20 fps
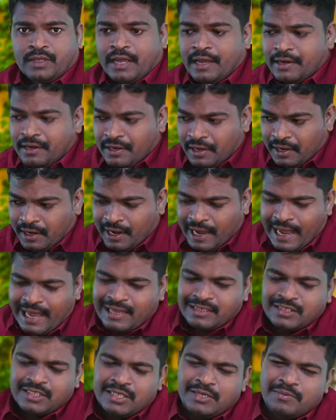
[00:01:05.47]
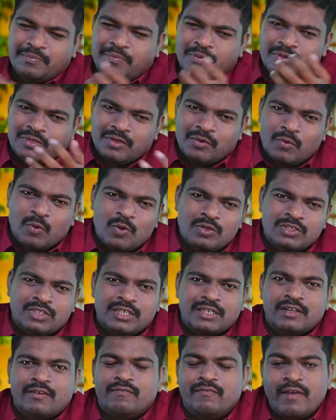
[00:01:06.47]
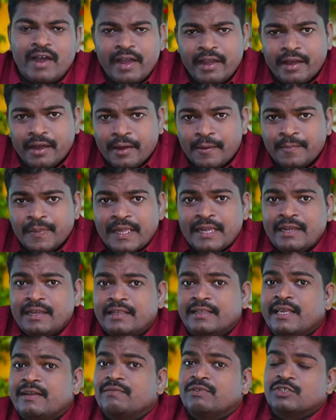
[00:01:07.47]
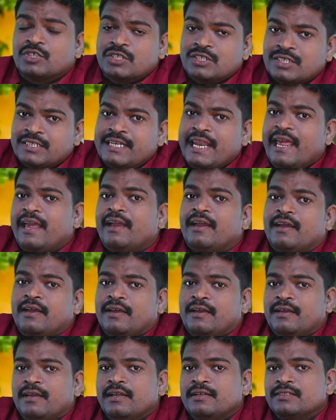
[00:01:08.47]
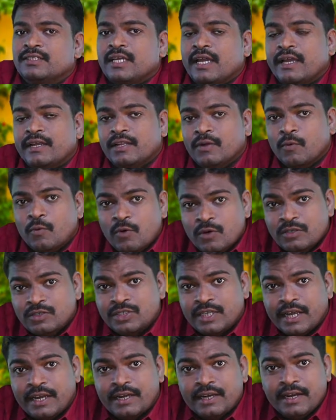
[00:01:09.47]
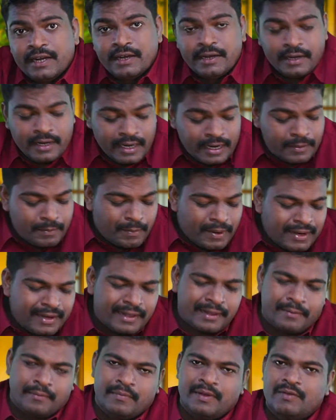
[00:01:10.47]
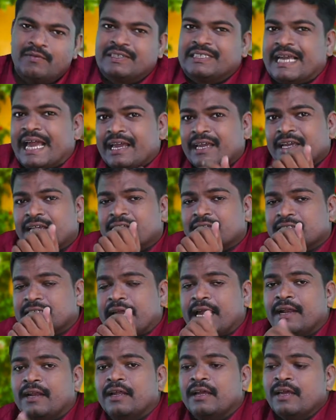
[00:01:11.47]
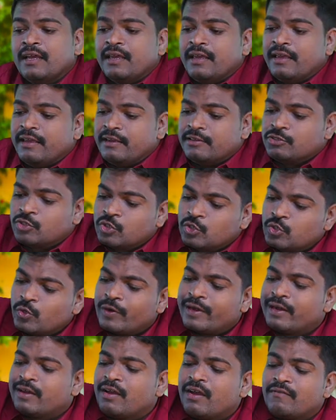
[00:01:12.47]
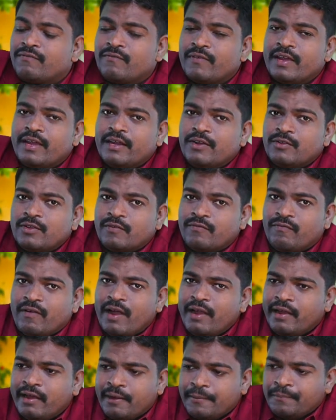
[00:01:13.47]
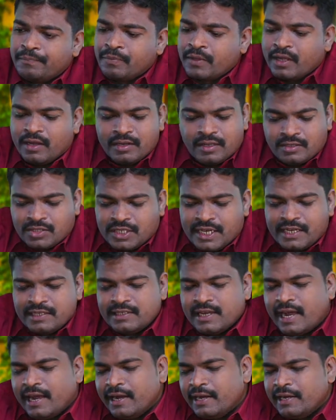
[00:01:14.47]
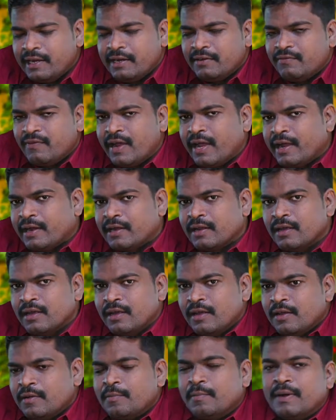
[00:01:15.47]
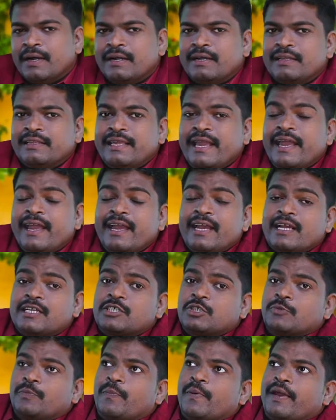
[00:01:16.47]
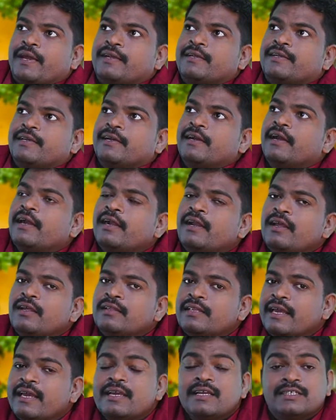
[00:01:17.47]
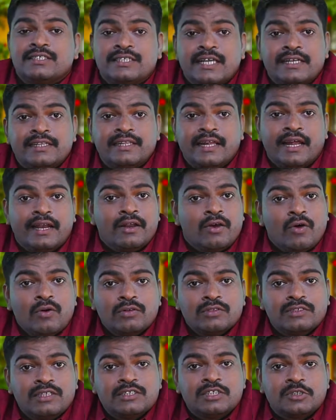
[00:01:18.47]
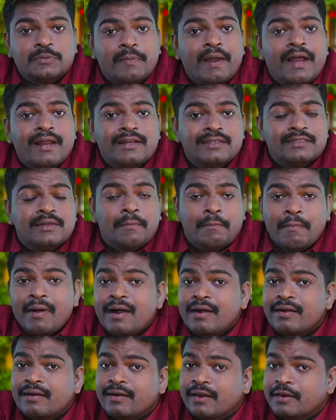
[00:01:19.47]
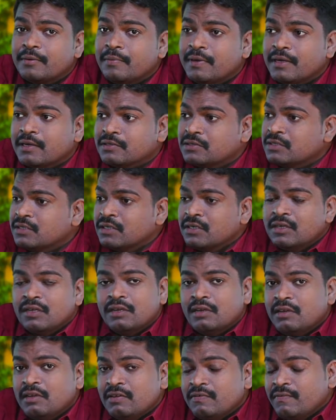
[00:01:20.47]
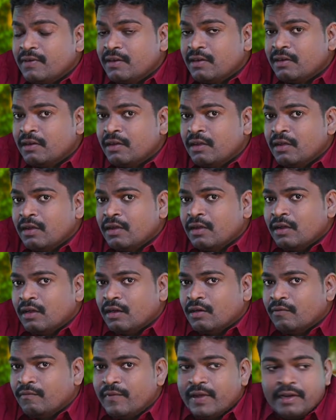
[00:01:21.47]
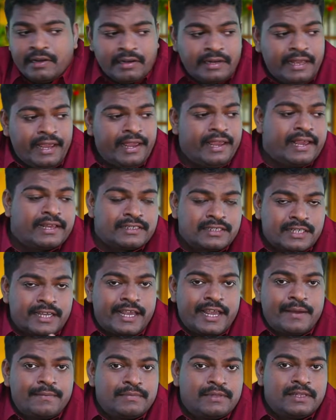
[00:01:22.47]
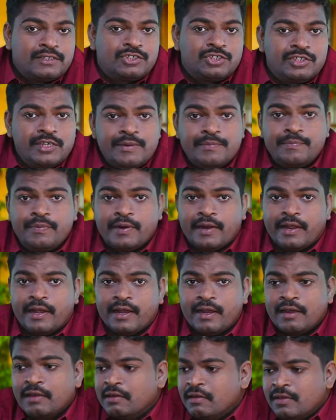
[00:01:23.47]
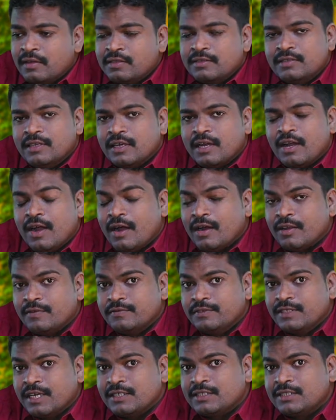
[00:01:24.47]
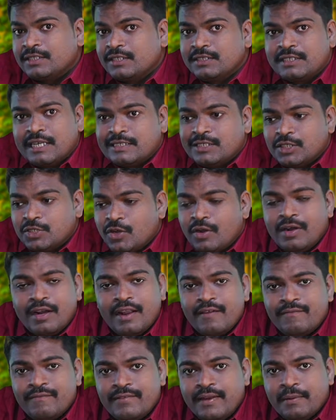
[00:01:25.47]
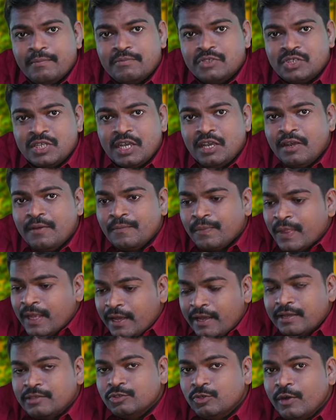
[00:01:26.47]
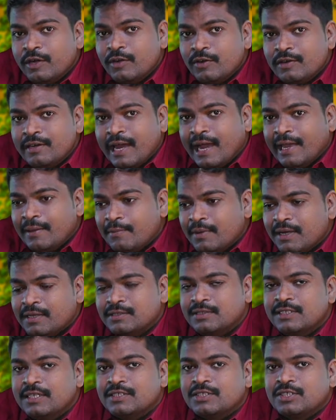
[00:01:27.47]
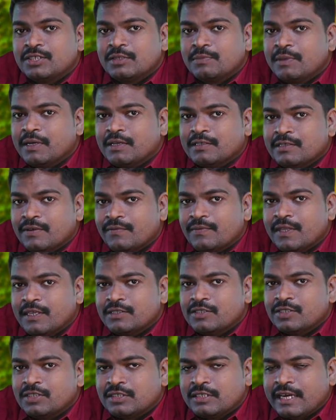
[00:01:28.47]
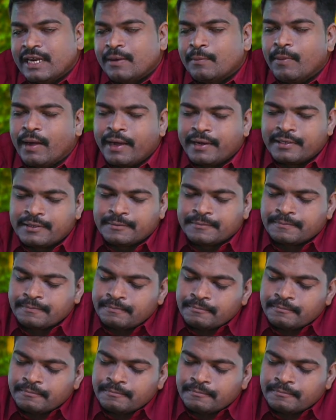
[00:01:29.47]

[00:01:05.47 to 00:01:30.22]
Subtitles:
And as he put the woods in the fire, there was a snake inside the woods, and it bit him. It was hanging in his hand. He shook it off into the fire, and the snake died, in fact. But they said that, this man is a murderer, because even when he escaped the shipwreck, the God of justice has not left him. See, he is going to die because of this snake bite.